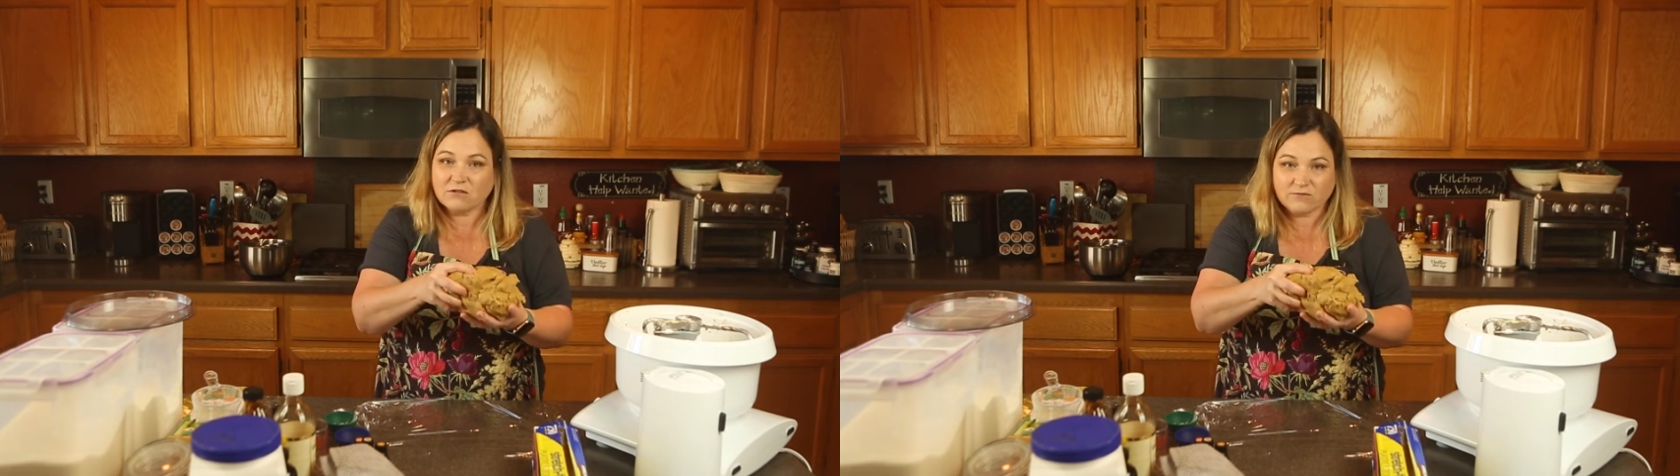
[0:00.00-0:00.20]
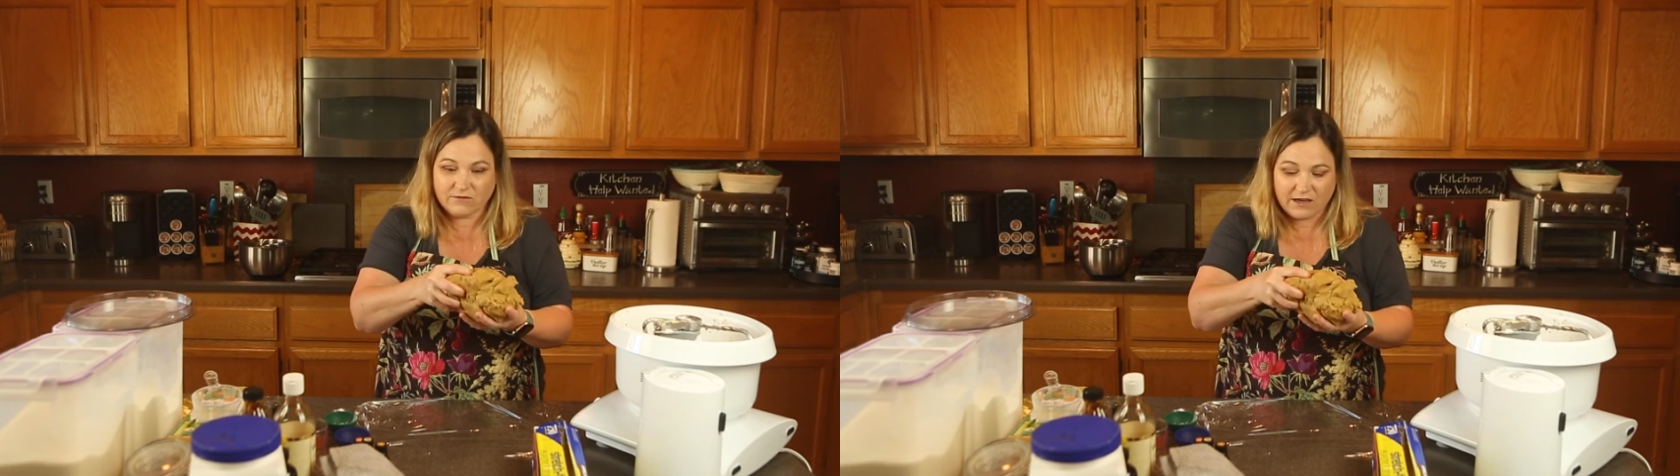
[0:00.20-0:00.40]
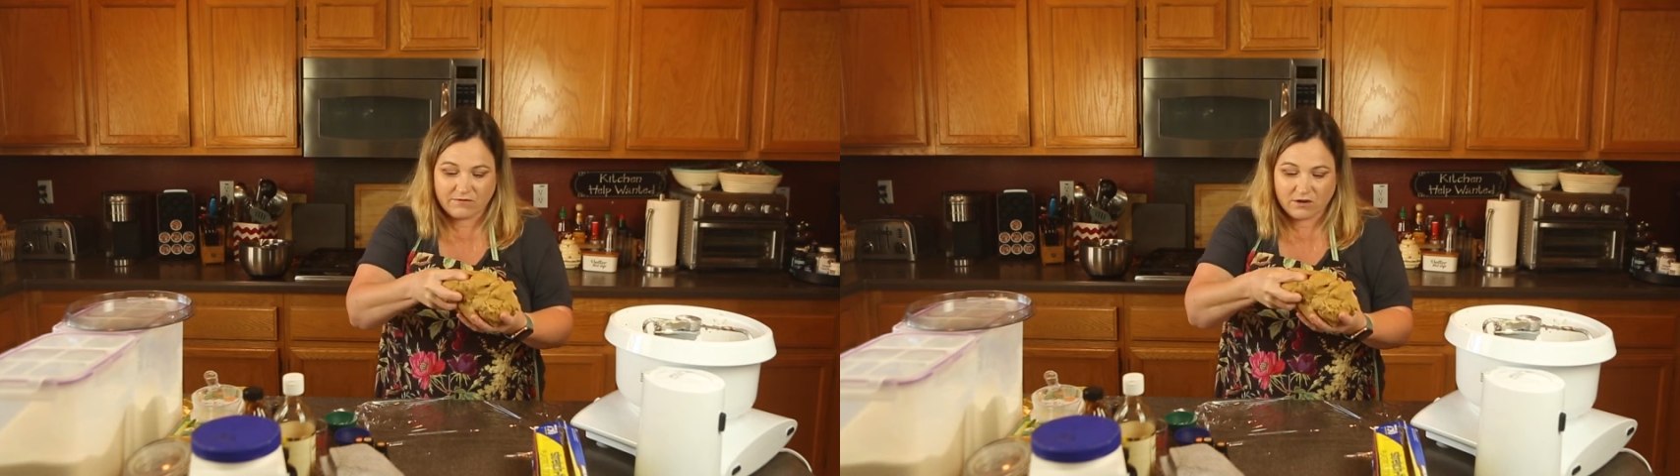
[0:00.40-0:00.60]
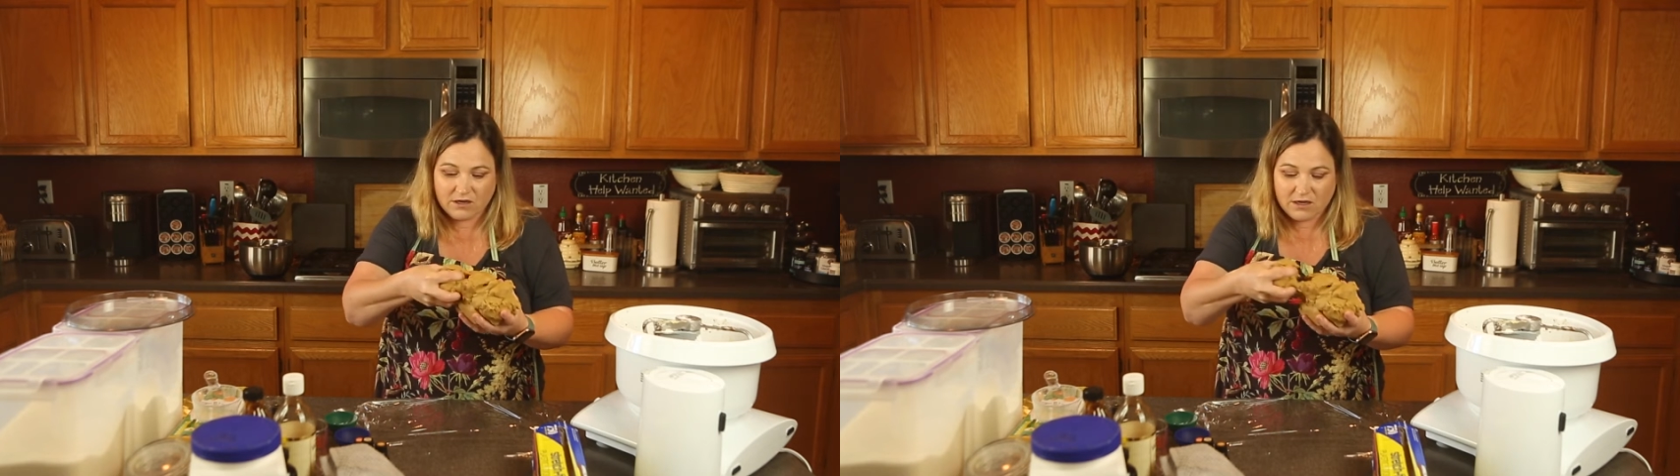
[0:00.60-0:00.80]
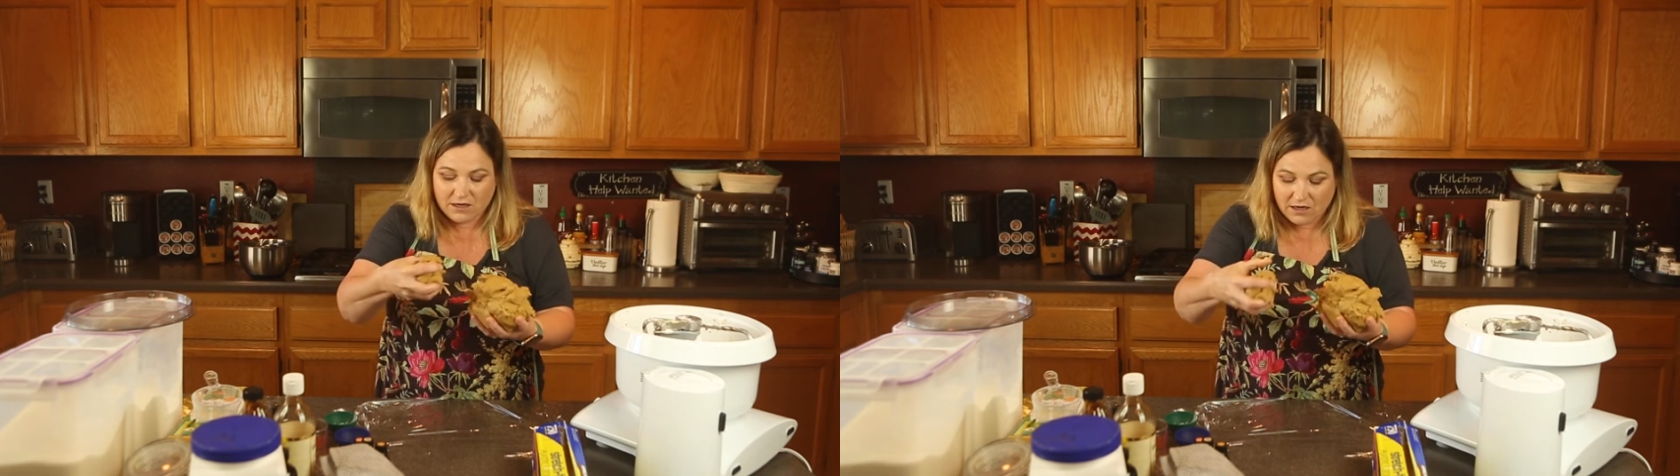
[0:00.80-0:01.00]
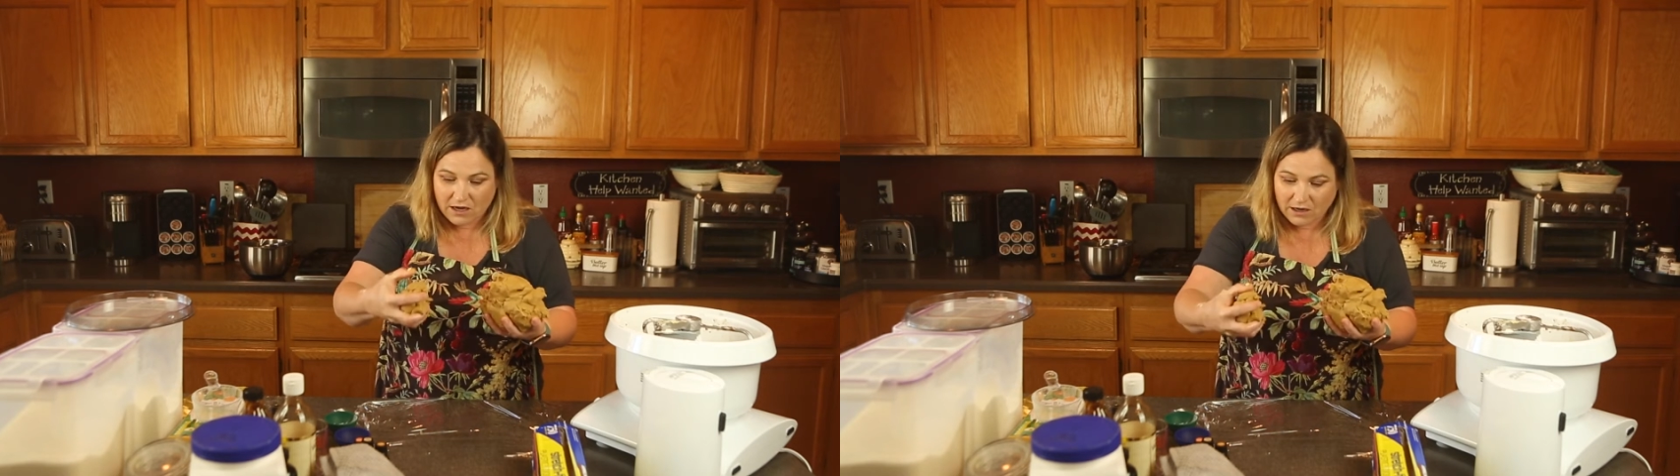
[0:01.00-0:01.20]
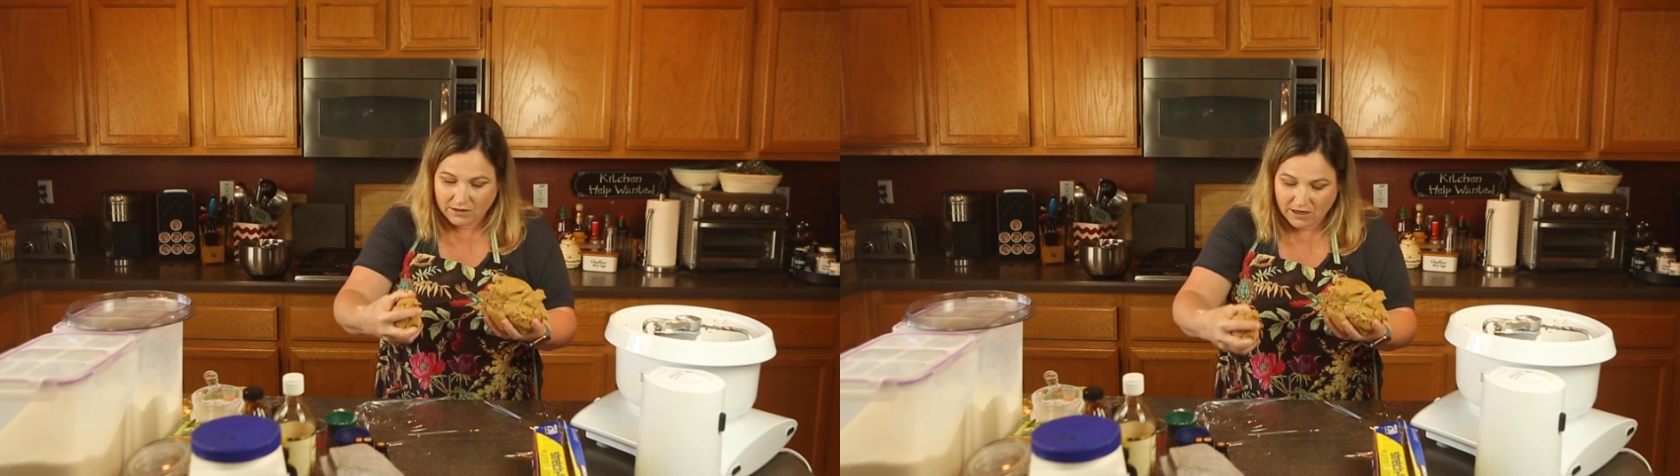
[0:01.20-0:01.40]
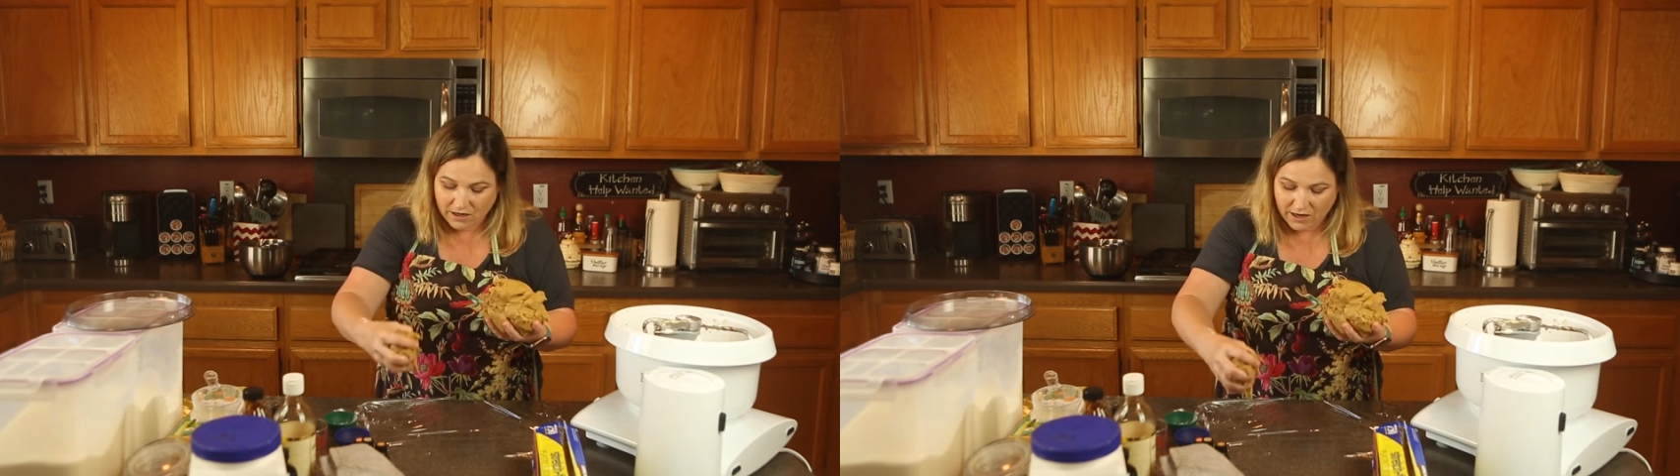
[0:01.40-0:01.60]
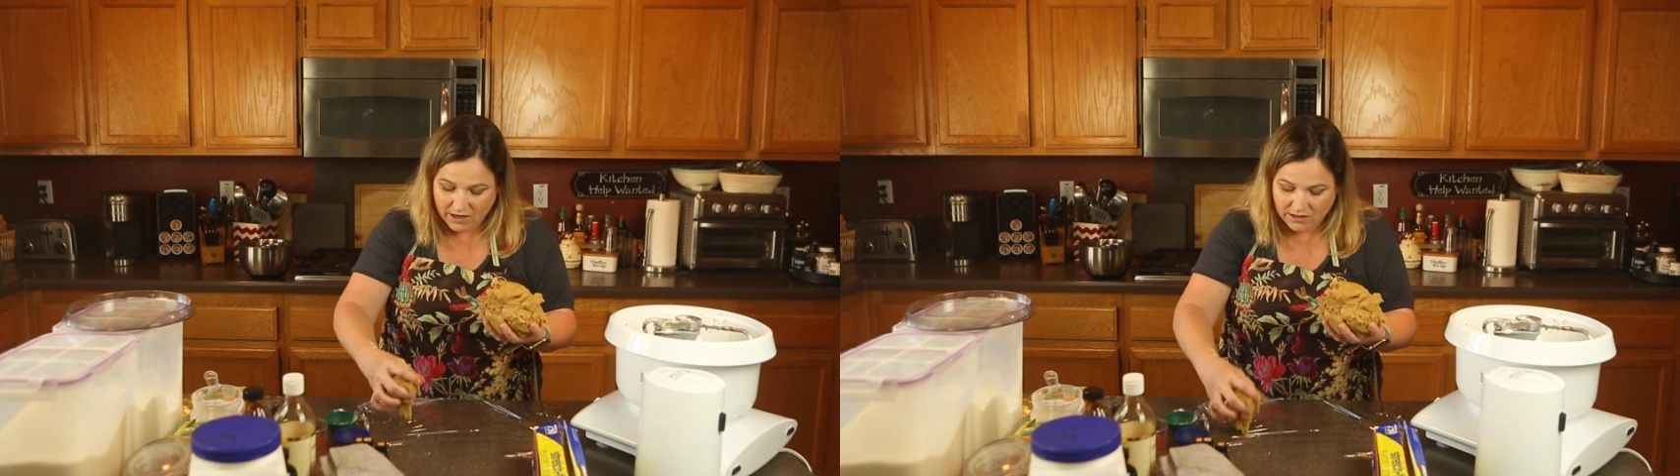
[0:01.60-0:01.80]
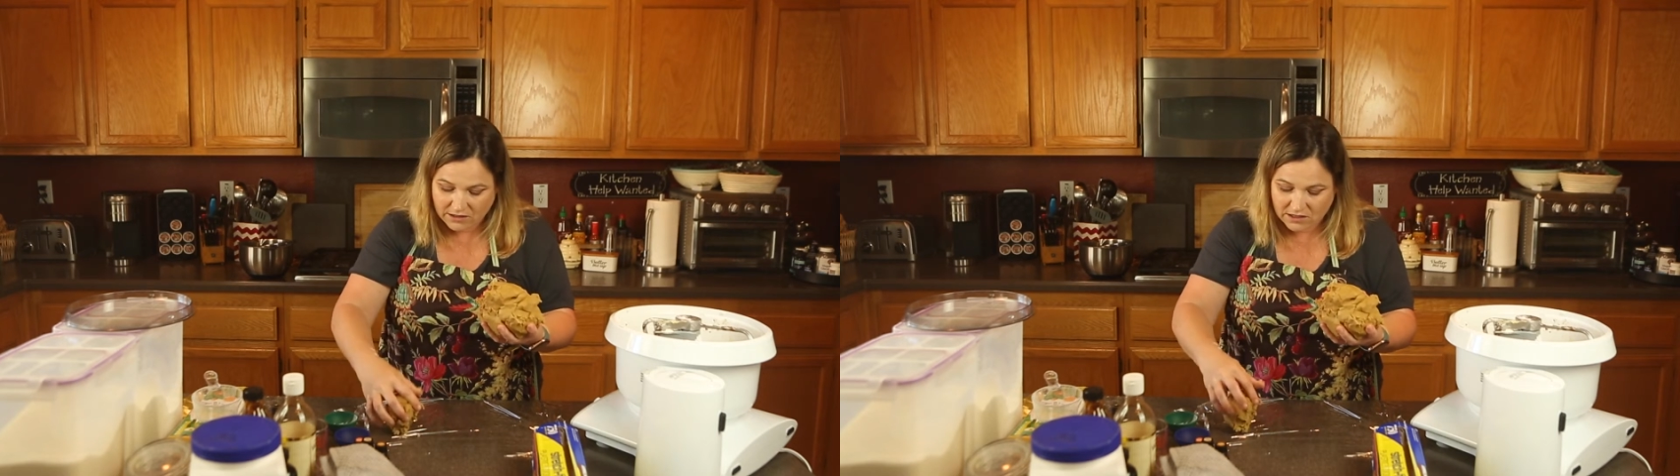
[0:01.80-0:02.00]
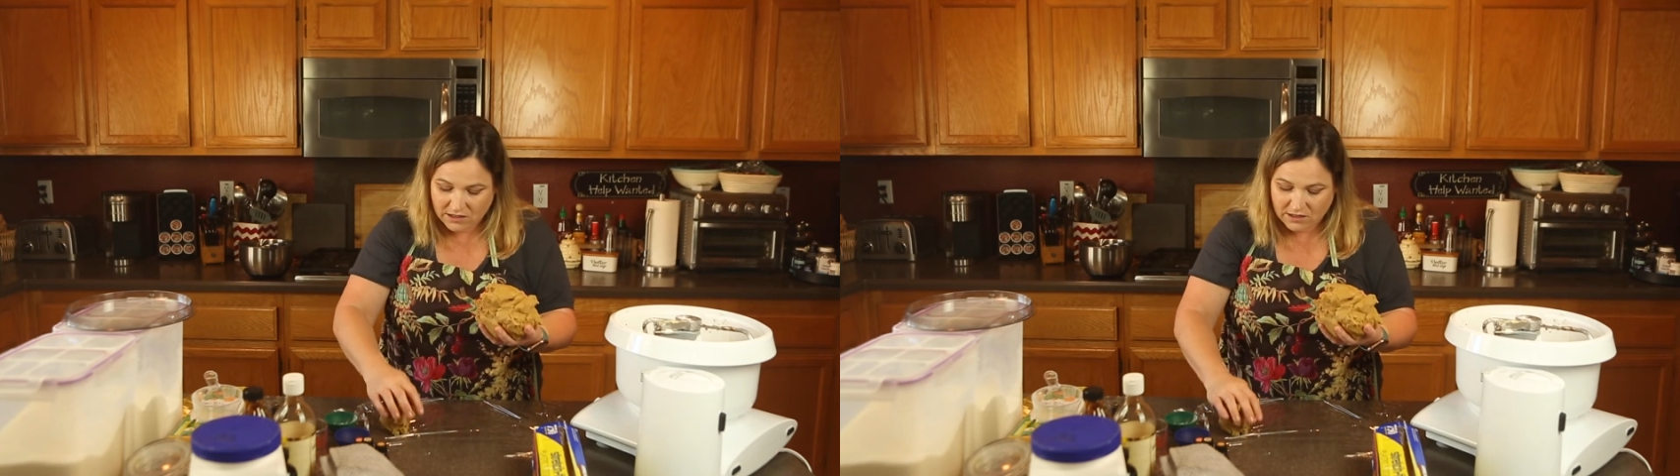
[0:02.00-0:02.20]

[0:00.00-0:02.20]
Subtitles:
flavor, not as